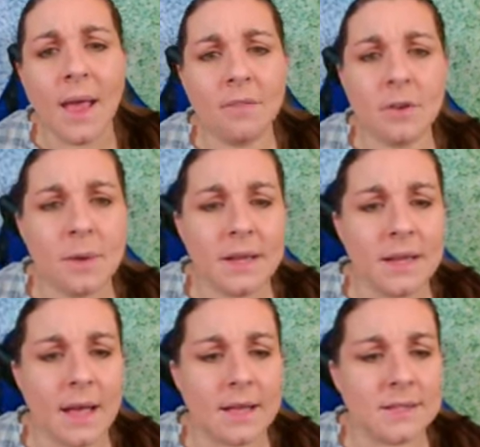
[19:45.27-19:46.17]

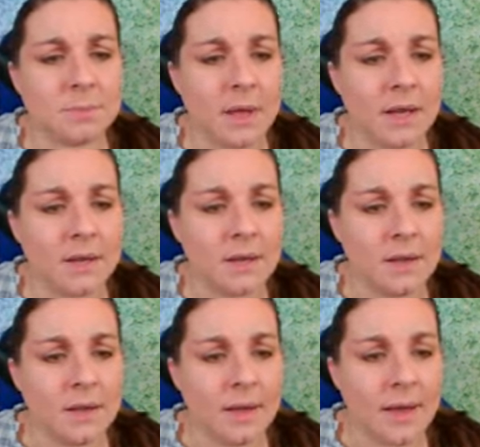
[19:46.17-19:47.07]
everybody has been
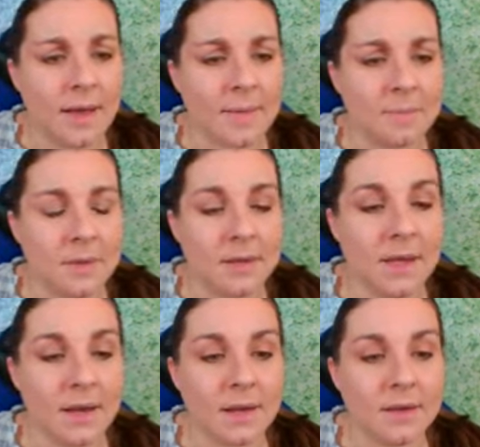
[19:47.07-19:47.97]
um,
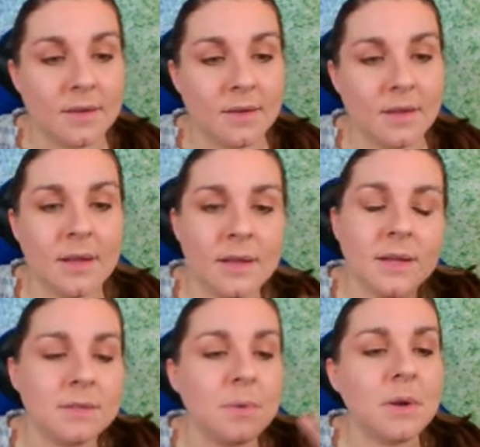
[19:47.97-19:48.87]
getting, it,
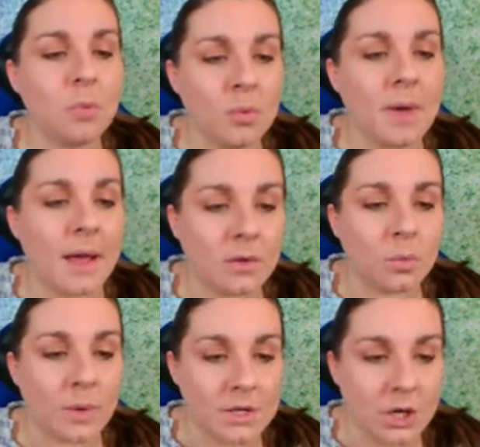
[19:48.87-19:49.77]
it's been a more
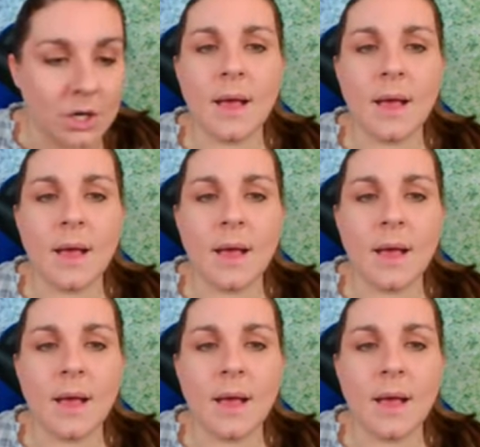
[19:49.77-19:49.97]
mild winter